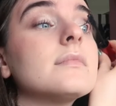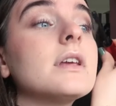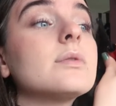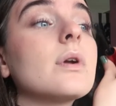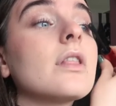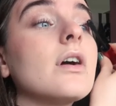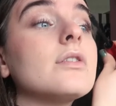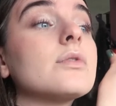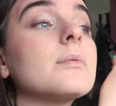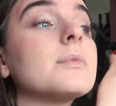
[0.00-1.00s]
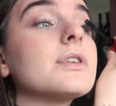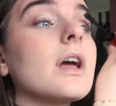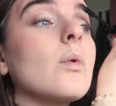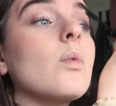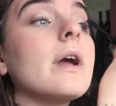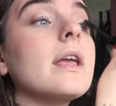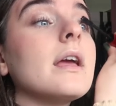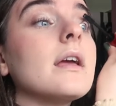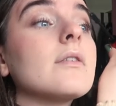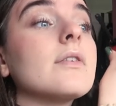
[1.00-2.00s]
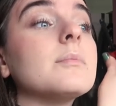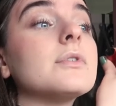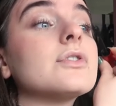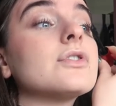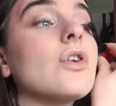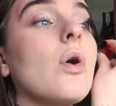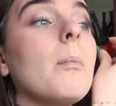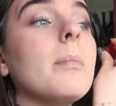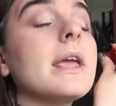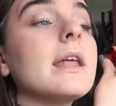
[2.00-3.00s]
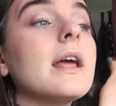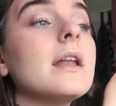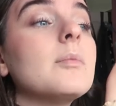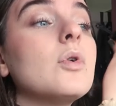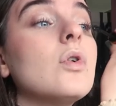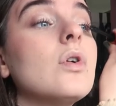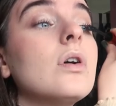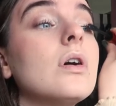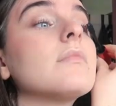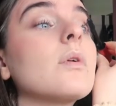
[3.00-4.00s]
It's one of those where I'm just, like, waiting for him to just not be in it anymore.